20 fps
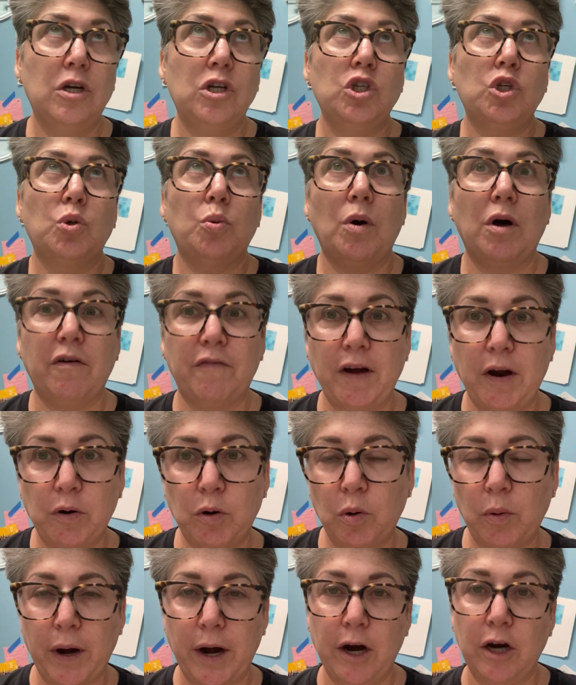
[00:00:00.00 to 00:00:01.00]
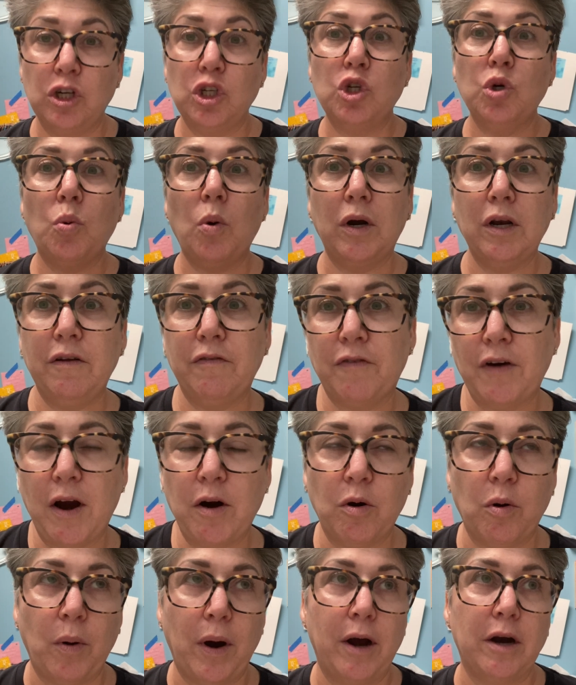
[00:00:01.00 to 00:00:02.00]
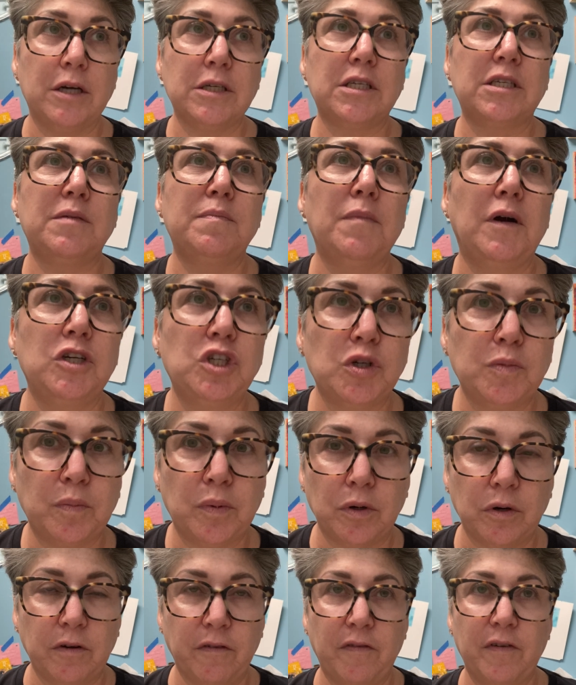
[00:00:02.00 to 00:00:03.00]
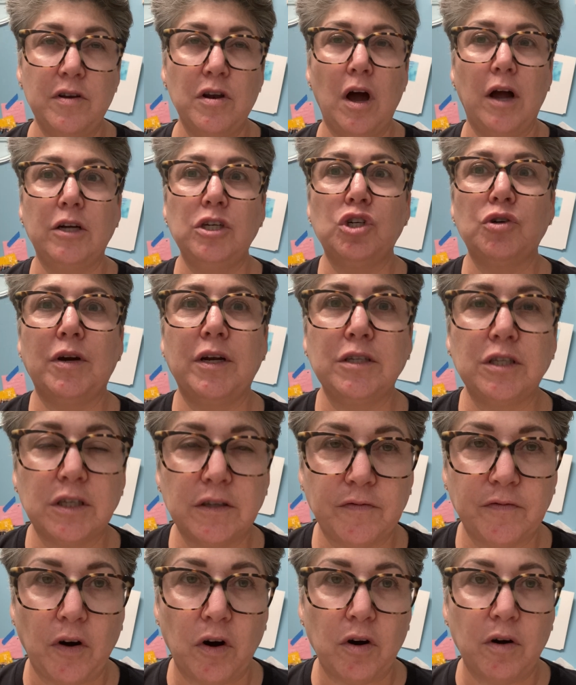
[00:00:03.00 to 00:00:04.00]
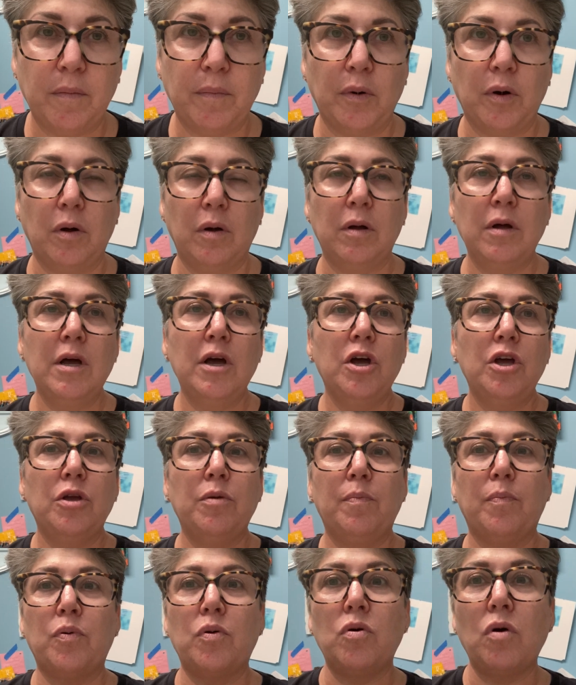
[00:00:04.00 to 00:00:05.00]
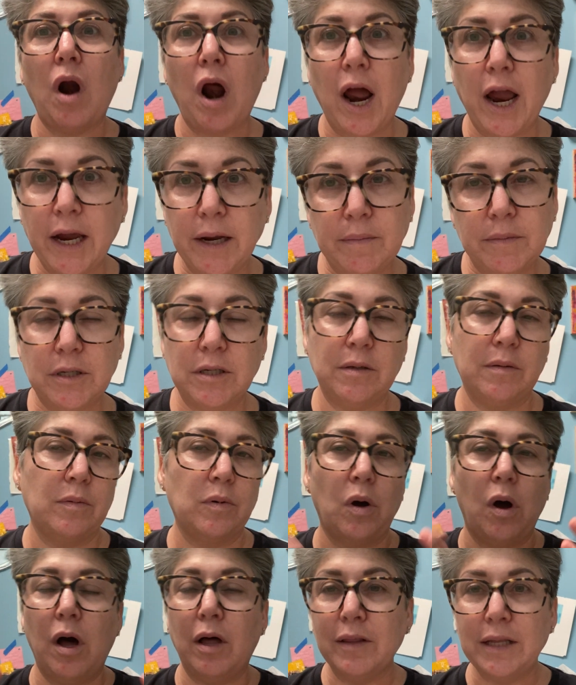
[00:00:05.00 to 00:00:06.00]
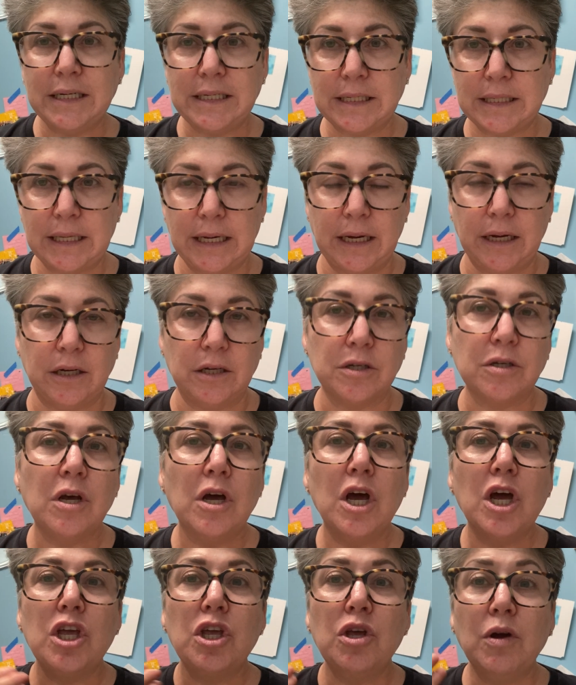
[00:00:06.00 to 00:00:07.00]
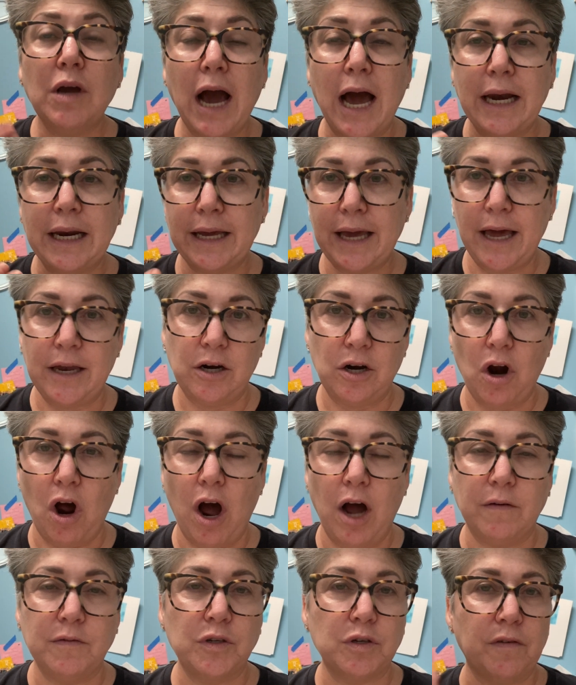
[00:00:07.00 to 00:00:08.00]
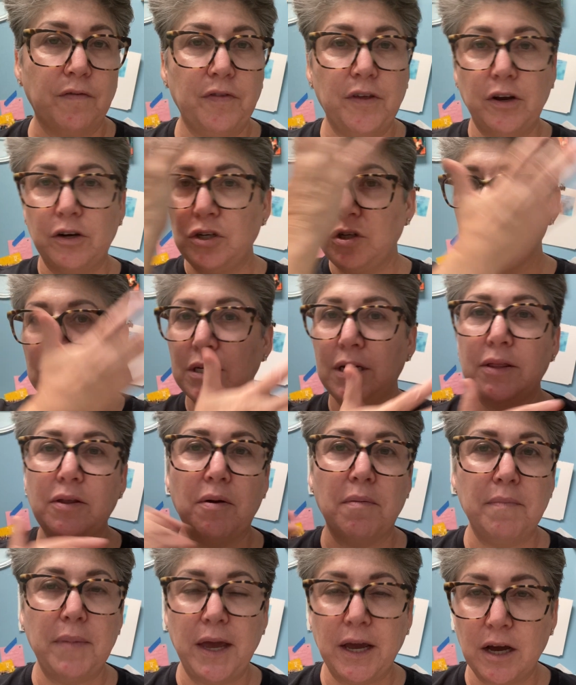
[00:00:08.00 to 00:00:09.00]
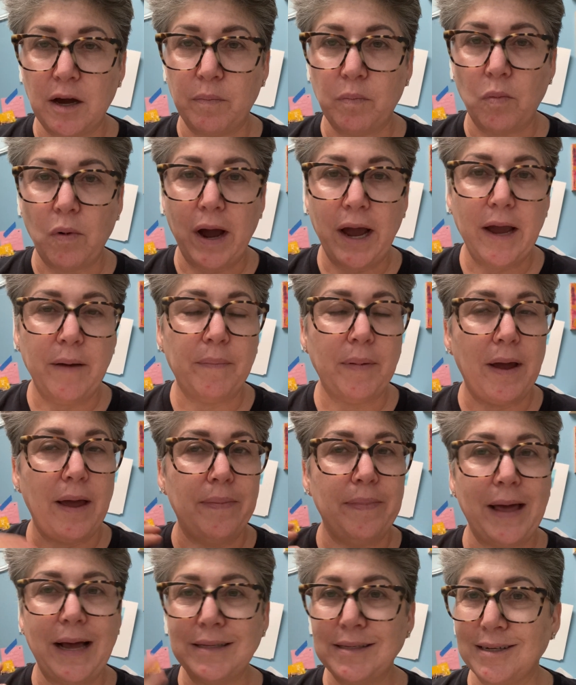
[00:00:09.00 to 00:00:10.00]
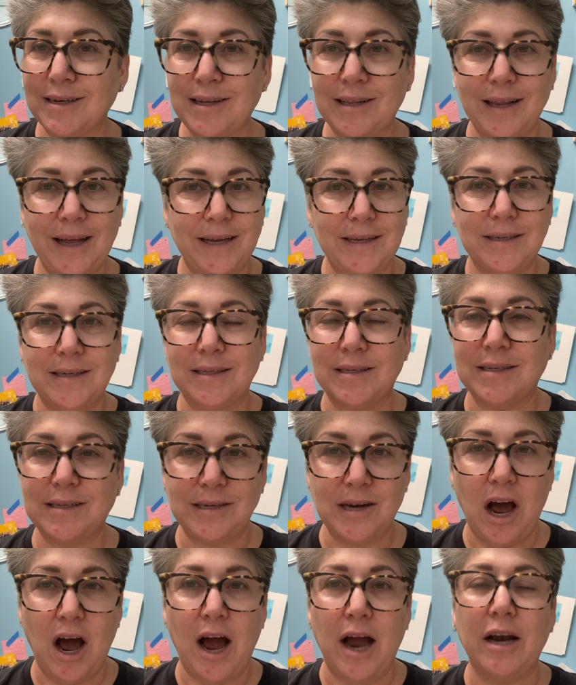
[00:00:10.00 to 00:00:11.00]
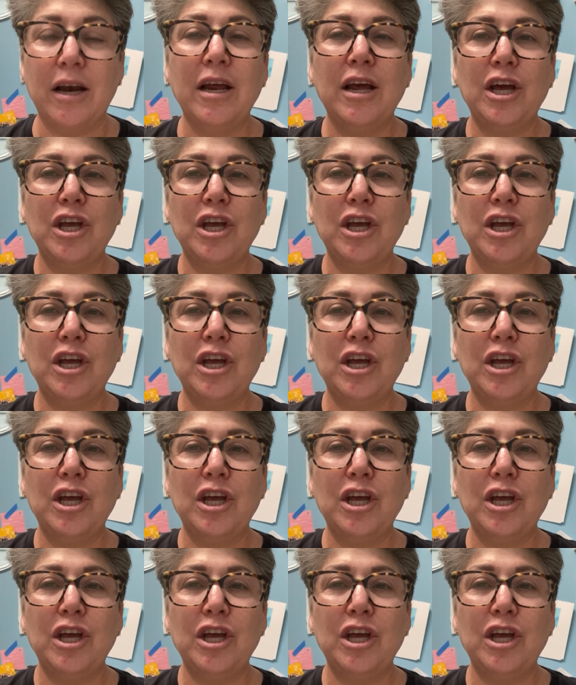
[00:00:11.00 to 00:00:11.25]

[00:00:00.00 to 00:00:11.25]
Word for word: 12 hour wear, 24 hour wear, smudge proof, non-transferable, primed it, all these things. You got to get it off. So if they're using their makeup wipe and that's a cleanse, it's not.